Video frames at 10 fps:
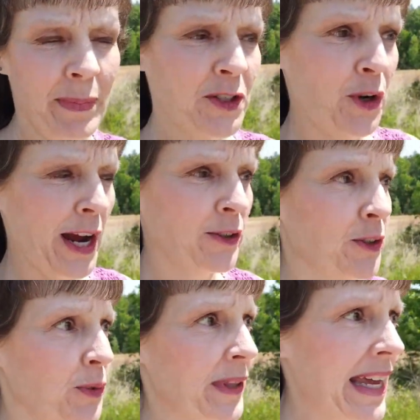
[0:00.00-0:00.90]
big
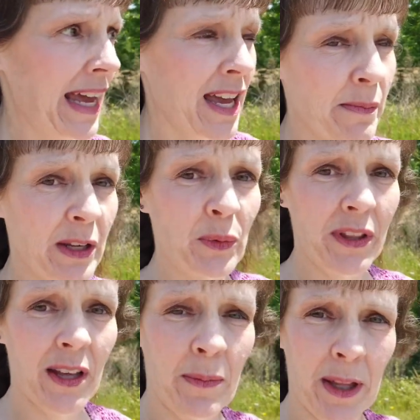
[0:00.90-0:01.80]
tractors when they came in
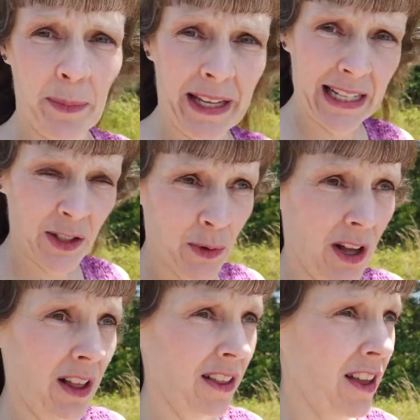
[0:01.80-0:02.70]
with them, and the plants were
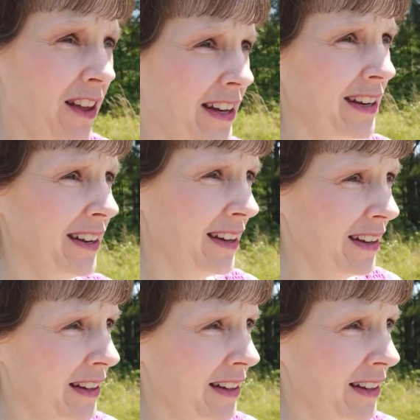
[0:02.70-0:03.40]
all on